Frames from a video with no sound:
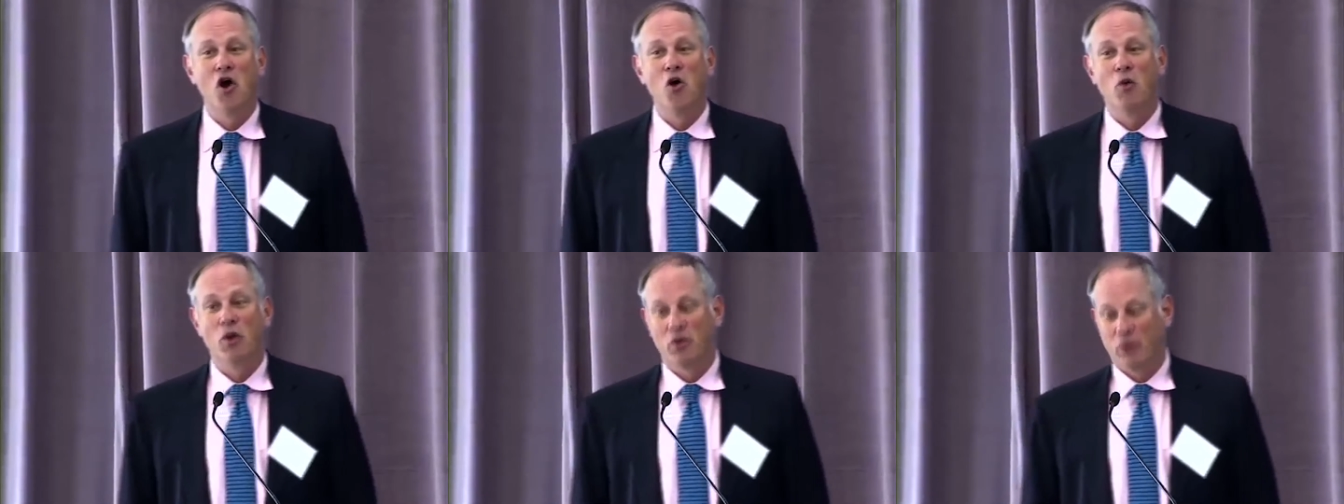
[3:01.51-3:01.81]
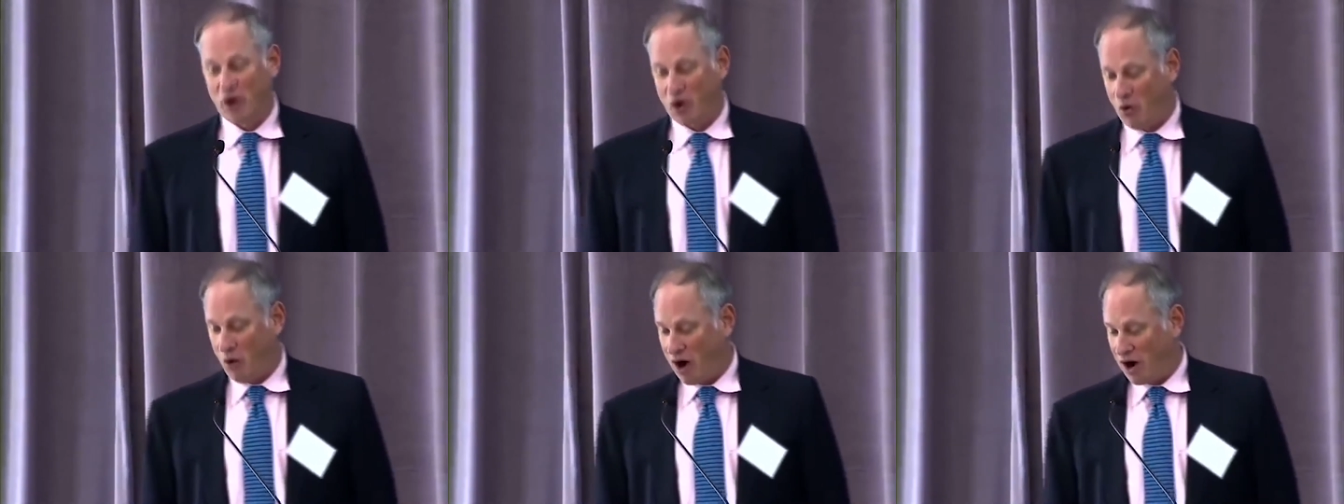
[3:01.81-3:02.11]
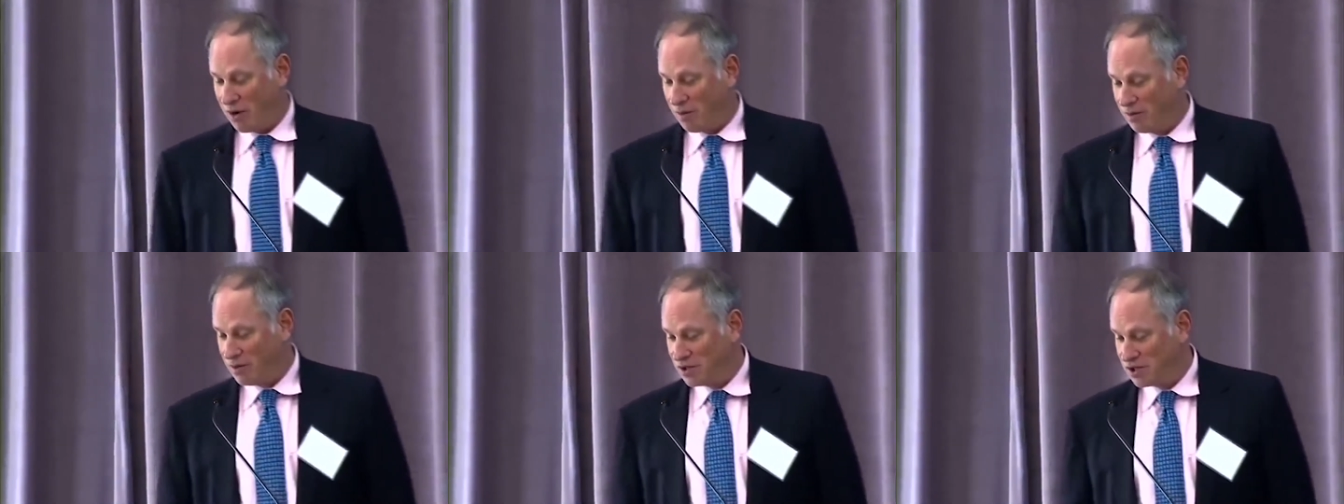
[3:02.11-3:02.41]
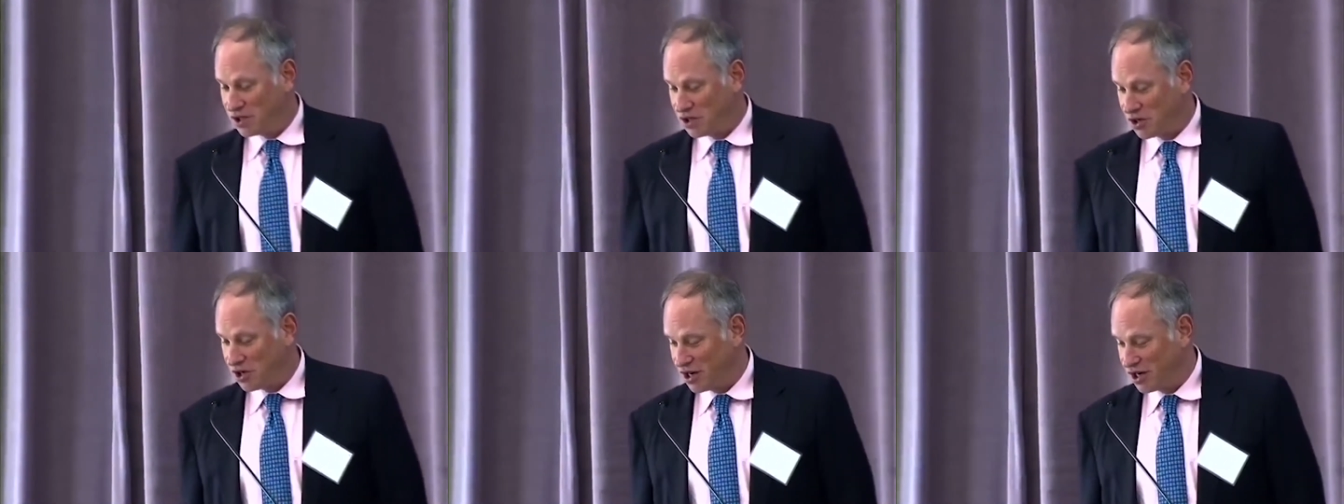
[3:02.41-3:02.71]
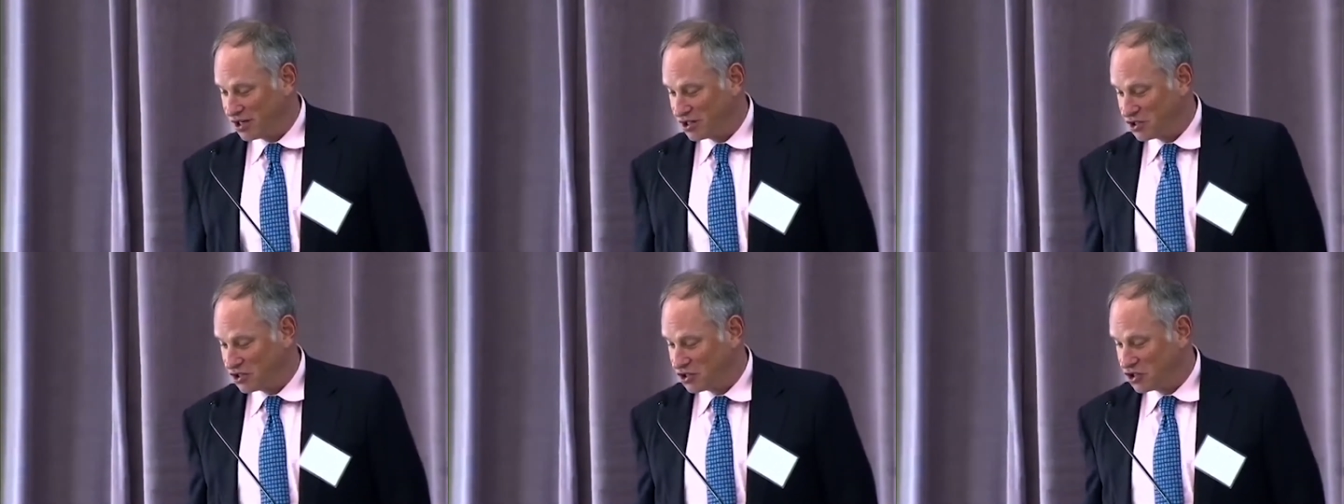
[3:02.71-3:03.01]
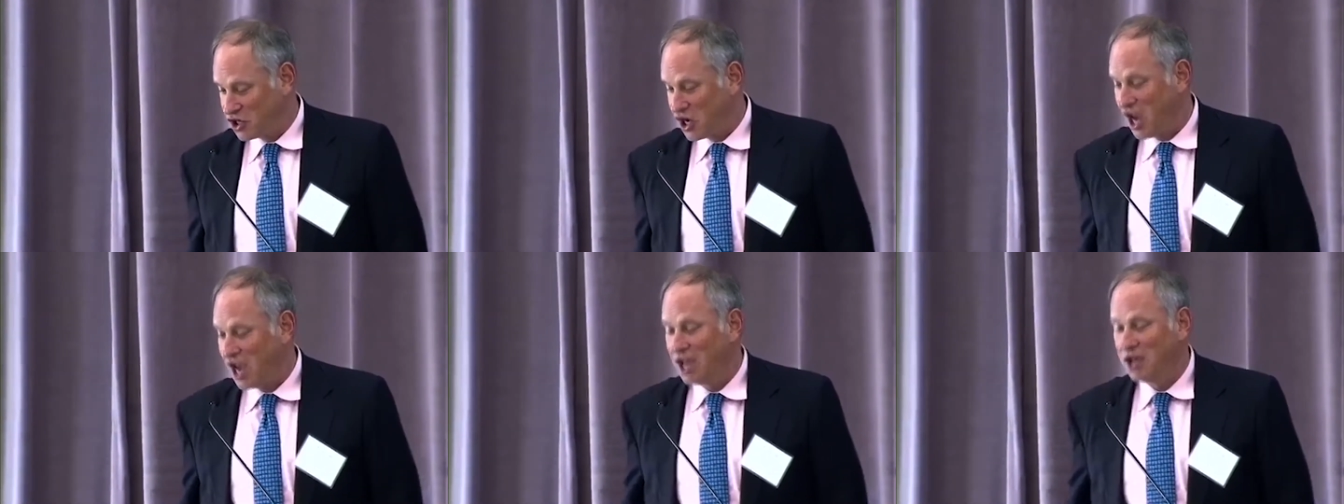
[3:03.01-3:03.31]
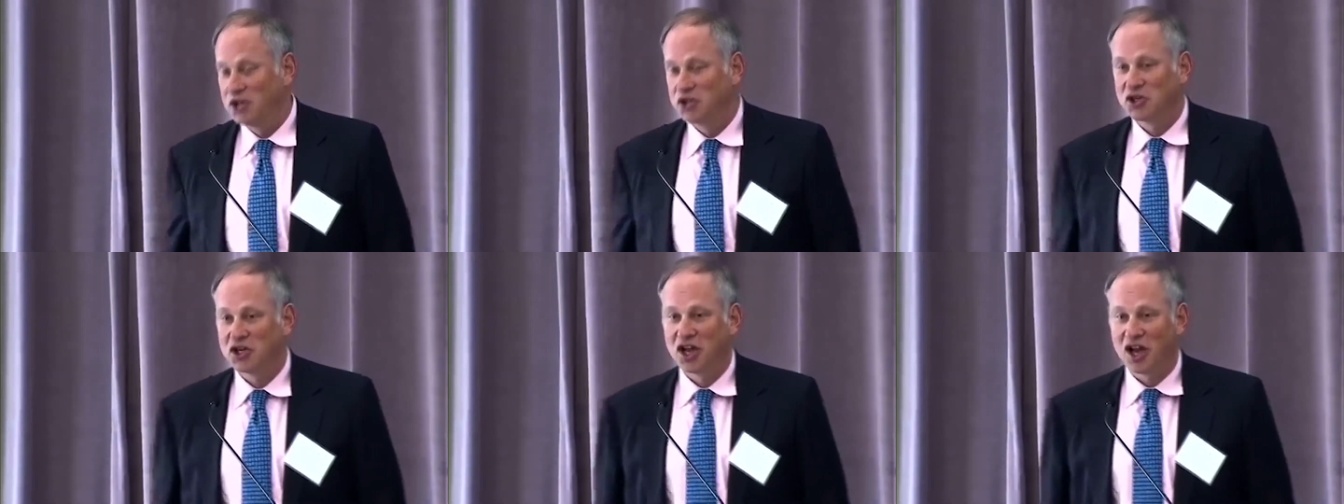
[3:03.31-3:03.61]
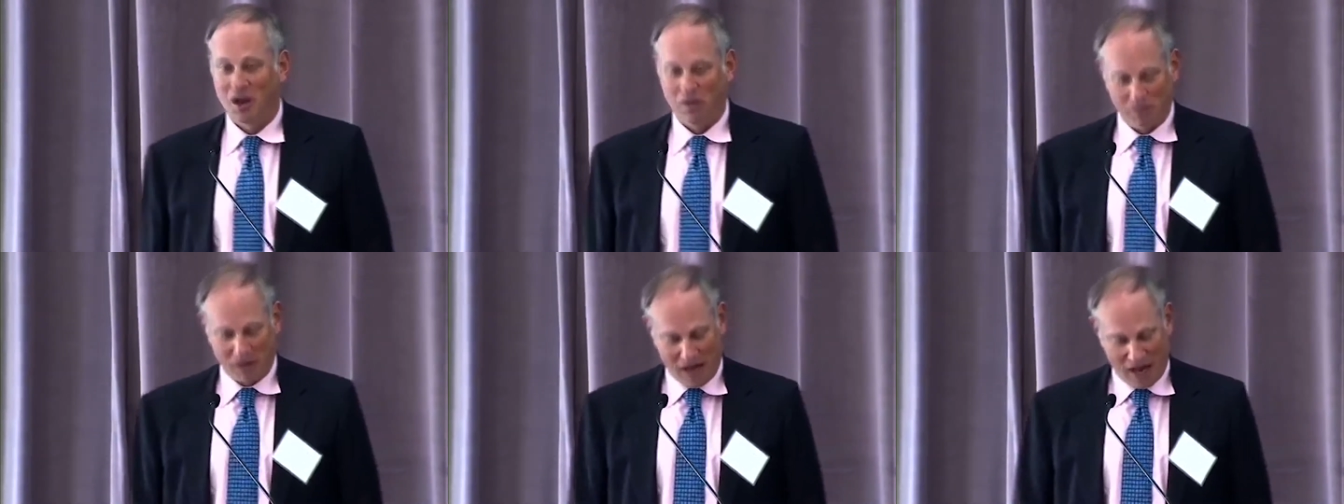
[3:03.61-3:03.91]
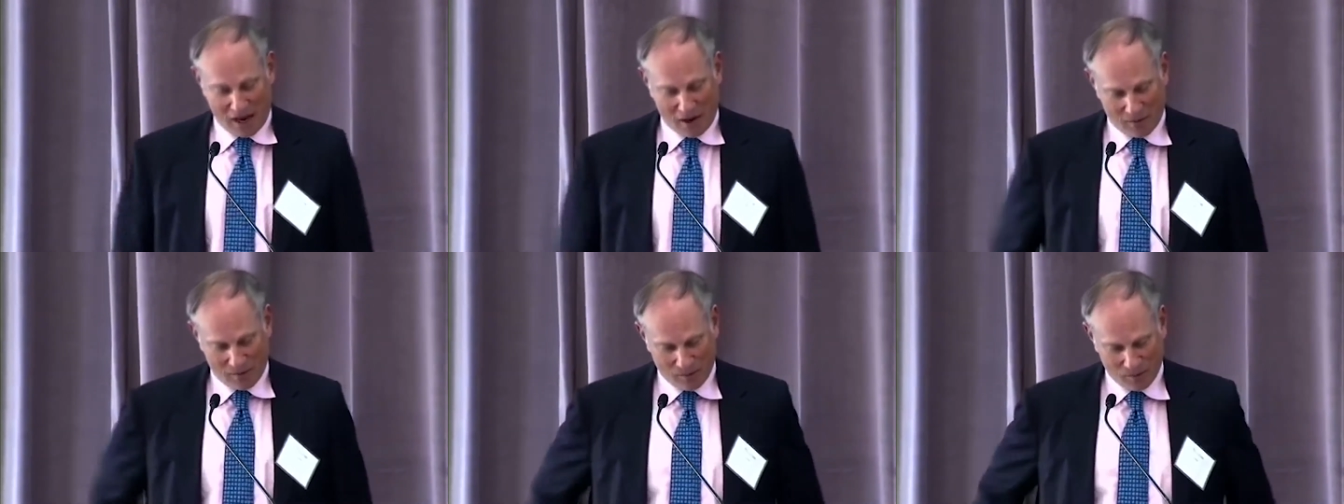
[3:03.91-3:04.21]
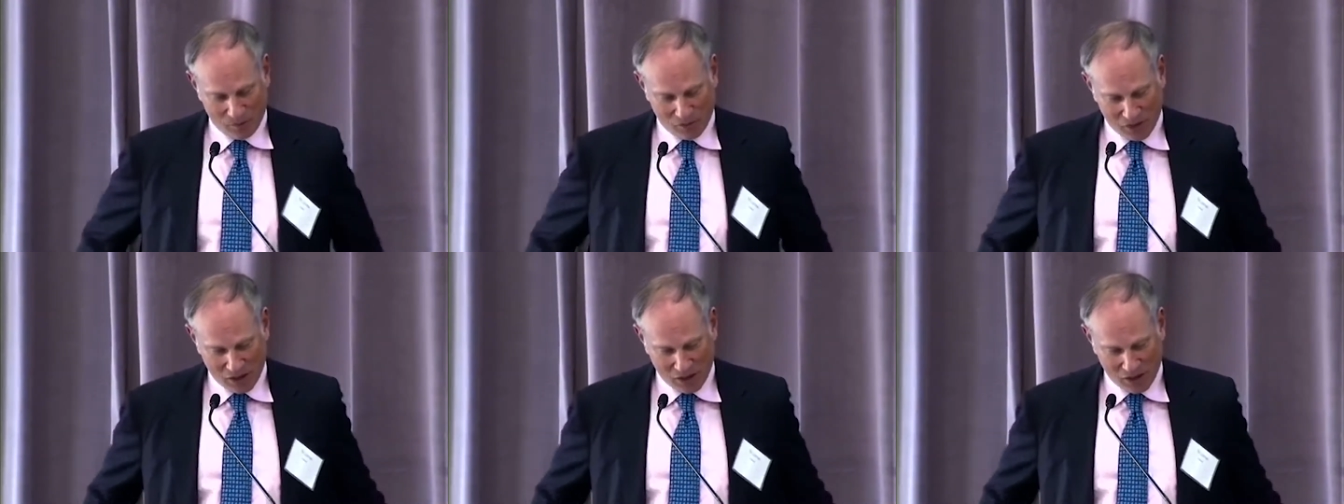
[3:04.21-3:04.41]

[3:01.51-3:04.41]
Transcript: when requirements are going to change and come down.